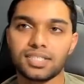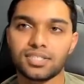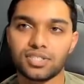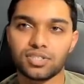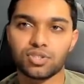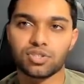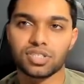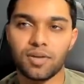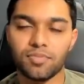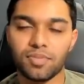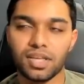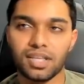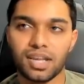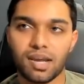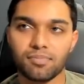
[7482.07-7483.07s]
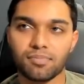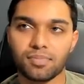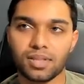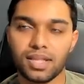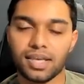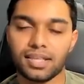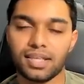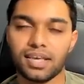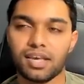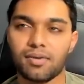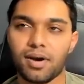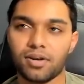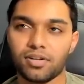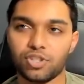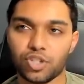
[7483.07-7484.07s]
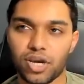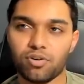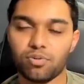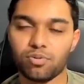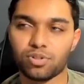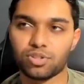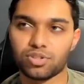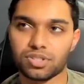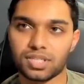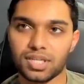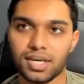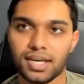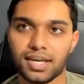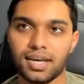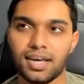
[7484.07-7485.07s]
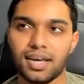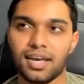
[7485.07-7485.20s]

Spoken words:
This is just something that I'm like thinking about in general, which is just like